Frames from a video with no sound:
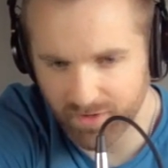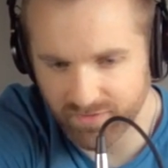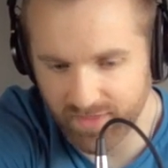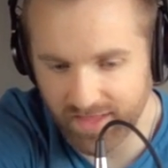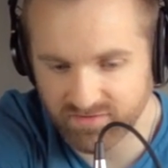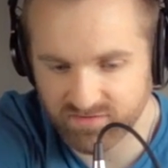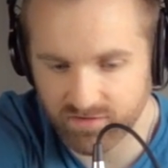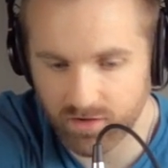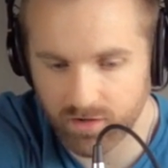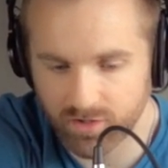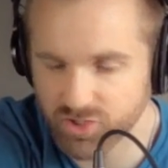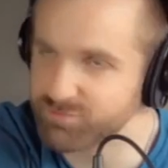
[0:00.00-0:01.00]
but that's
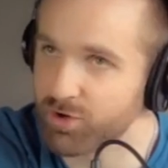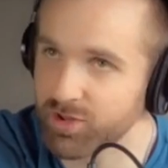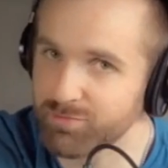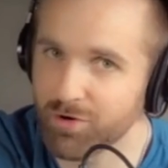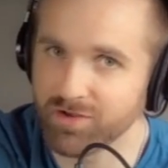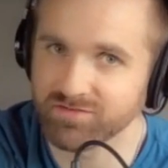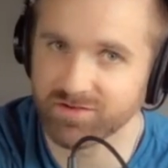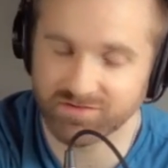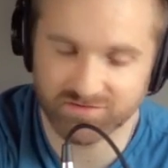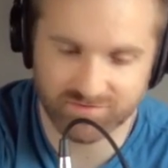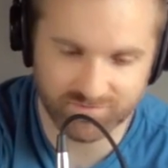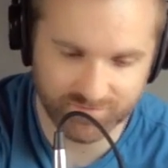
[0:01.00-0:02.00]
just part of the
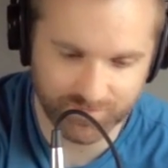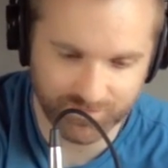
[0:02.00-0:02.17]
process.